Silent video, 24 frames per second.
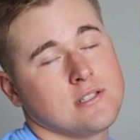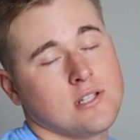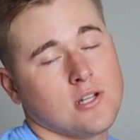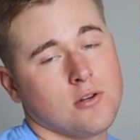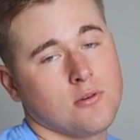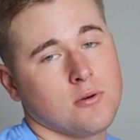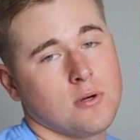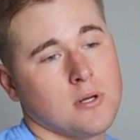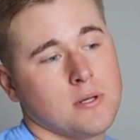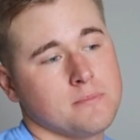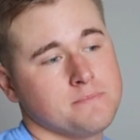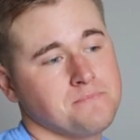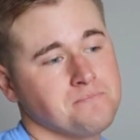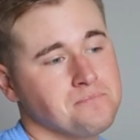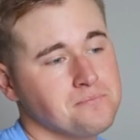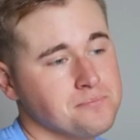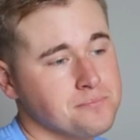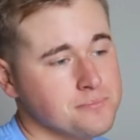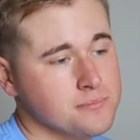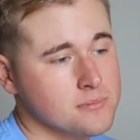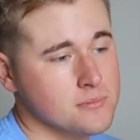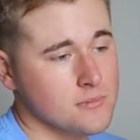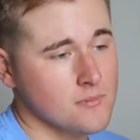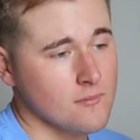So
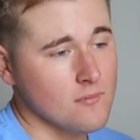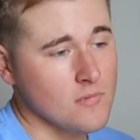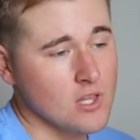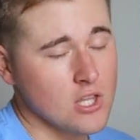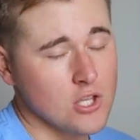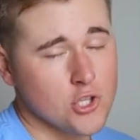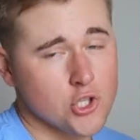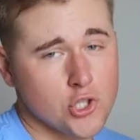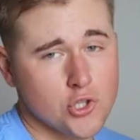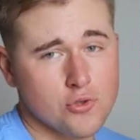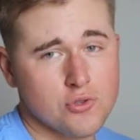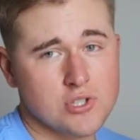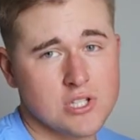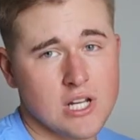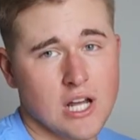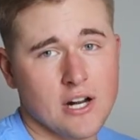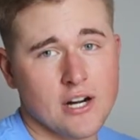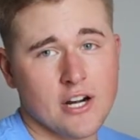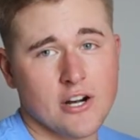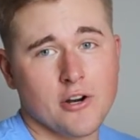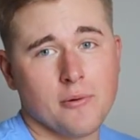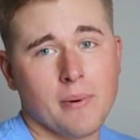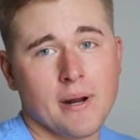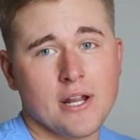huge shout
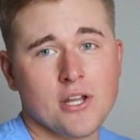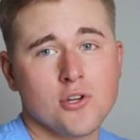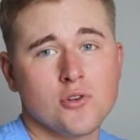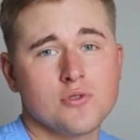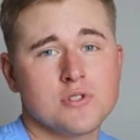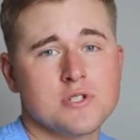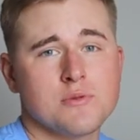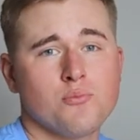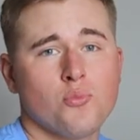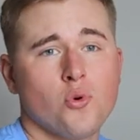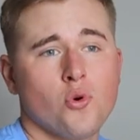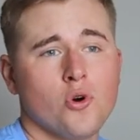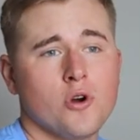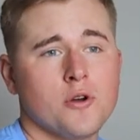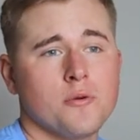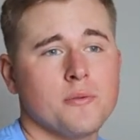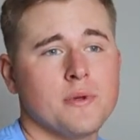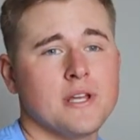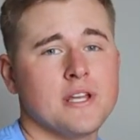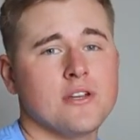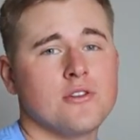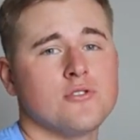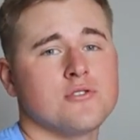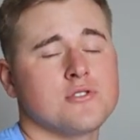out to everybody who supported
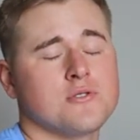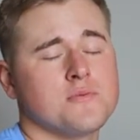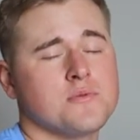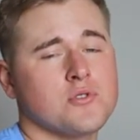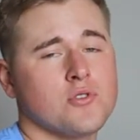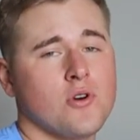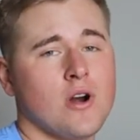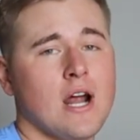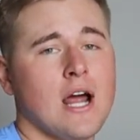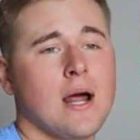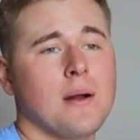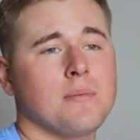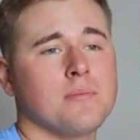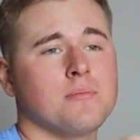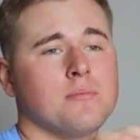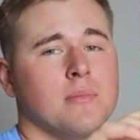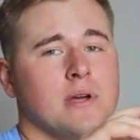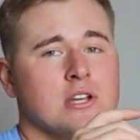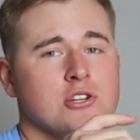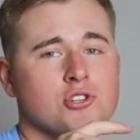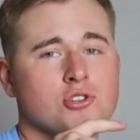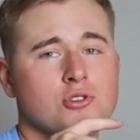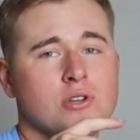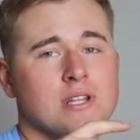me, who subscribed.
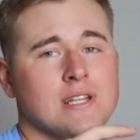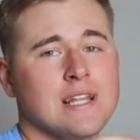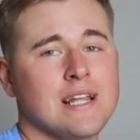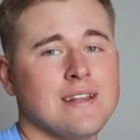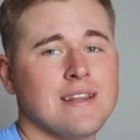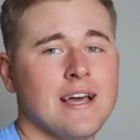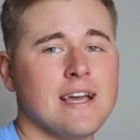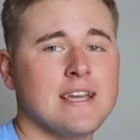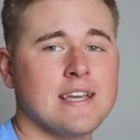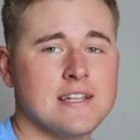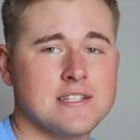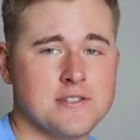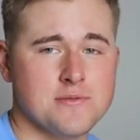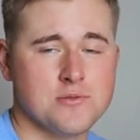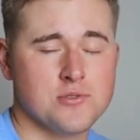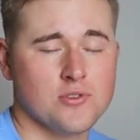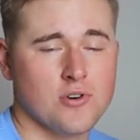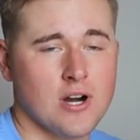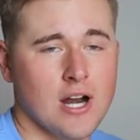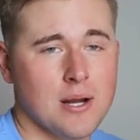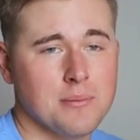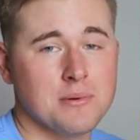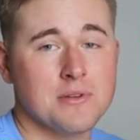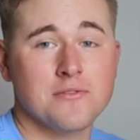Make sure you hit that like and
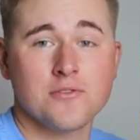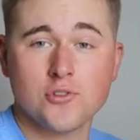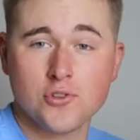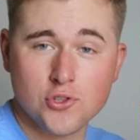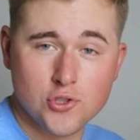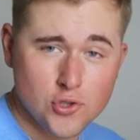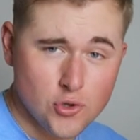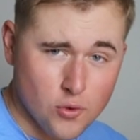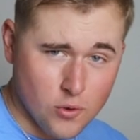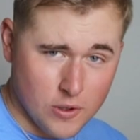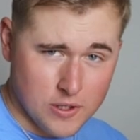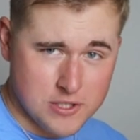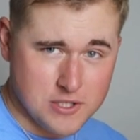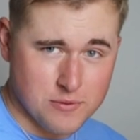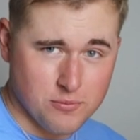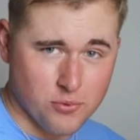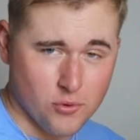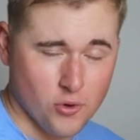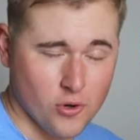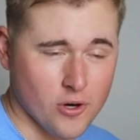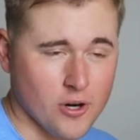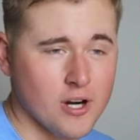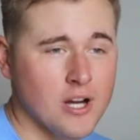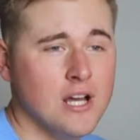subscribe if you do want to
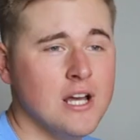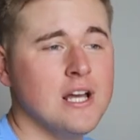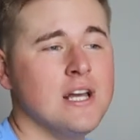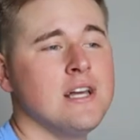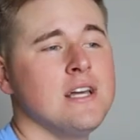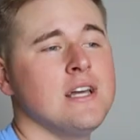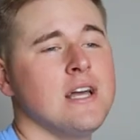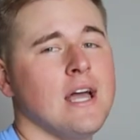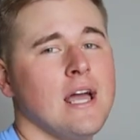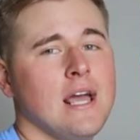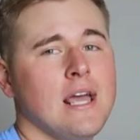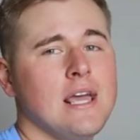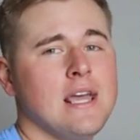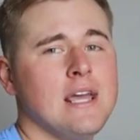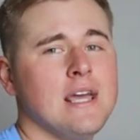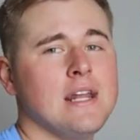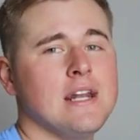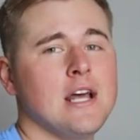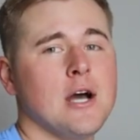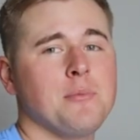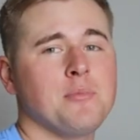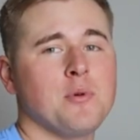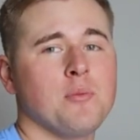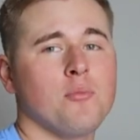support
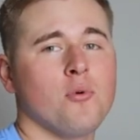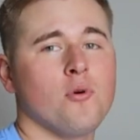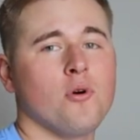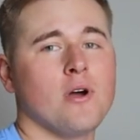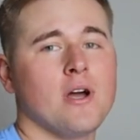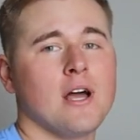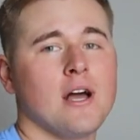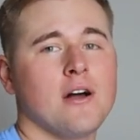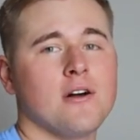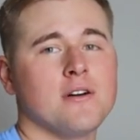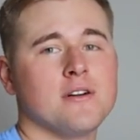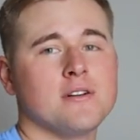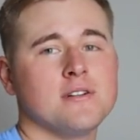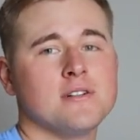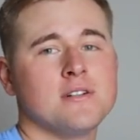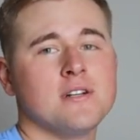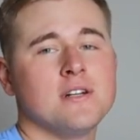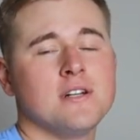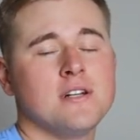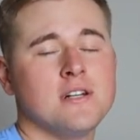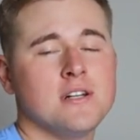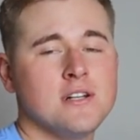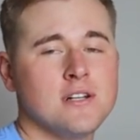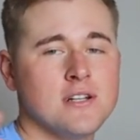and help your boy out.
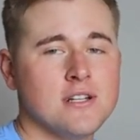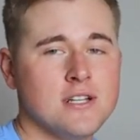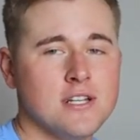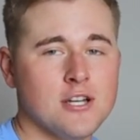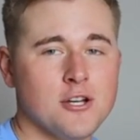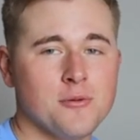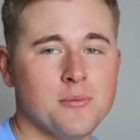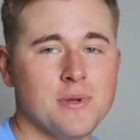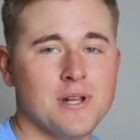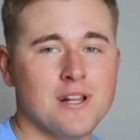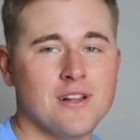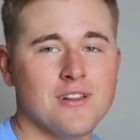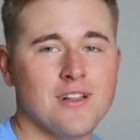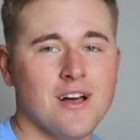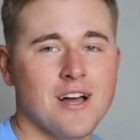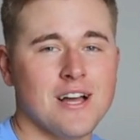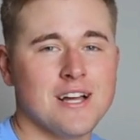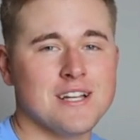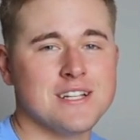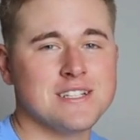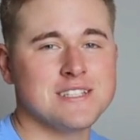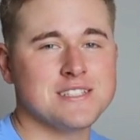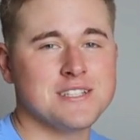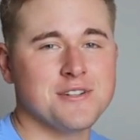It'd mean a
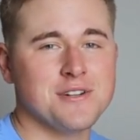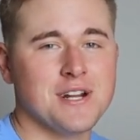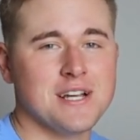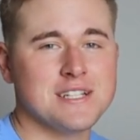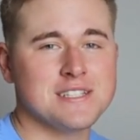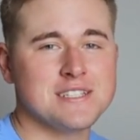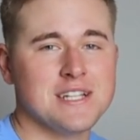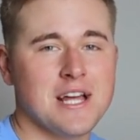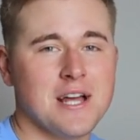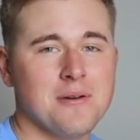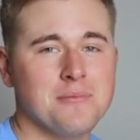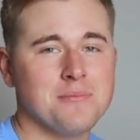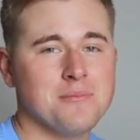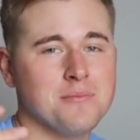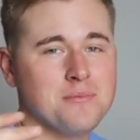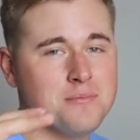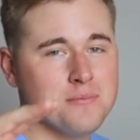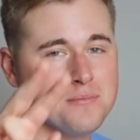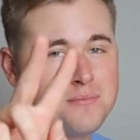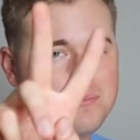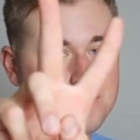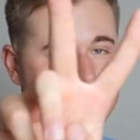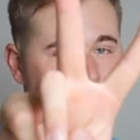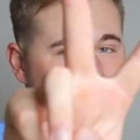lot. Until next time,